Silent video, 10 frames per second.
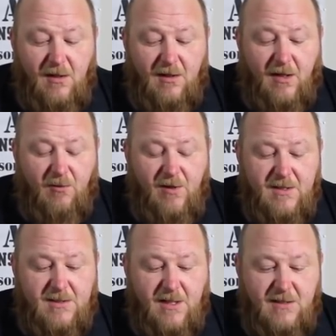
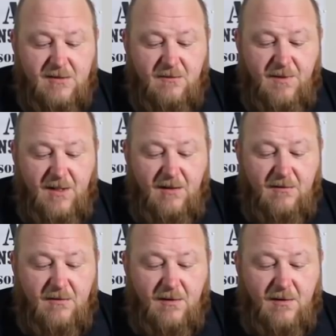Cutaways tend to
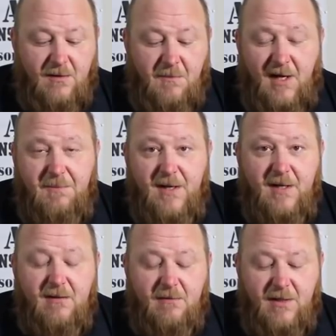be, in my
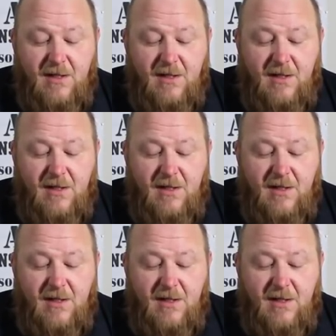opinion,